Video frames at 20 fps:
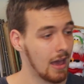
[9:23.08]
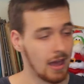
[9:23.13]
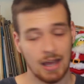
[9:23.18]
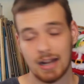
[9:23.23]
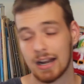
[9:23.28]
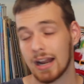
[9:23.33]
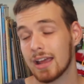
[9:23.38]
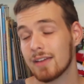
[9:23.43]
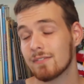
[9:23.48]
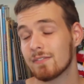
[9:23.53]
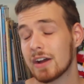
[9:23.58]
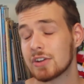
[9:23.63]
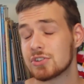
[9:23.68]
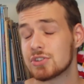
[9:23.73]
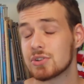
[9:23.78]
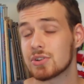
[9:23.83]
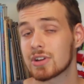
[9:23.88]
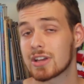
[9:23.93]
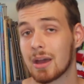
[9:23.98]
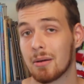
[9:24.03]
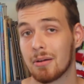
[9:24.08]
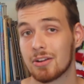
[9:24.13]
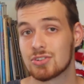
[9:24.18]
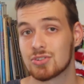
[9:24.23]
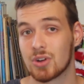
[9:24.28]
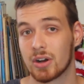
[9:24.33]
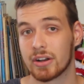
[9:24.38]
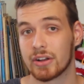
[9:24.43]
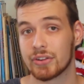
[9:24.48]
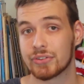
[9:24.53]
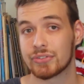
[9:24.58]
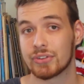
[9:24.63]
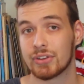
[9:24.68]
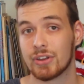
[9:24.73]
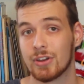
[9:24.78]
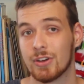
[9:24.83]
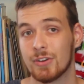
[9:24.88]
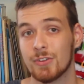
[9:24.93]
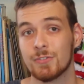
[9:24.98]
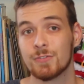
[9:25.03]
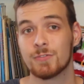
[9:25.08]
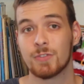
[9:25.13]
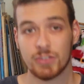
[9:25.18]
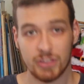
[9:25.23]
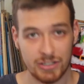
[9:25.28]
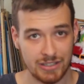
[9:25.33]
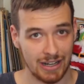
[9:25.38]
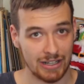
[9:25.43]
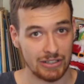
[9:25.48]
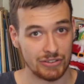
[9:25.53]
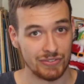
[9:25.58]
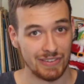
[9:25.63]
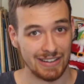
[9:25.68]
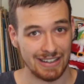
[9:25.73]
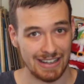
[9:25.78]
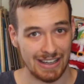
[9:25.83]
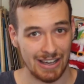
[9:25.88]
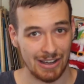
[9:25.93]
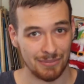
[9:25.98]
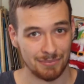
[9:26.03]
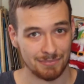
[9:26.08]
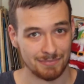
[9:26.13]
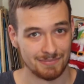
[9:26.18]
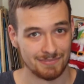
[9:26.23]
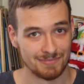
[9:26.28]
and I invite you to come and join us for the next video.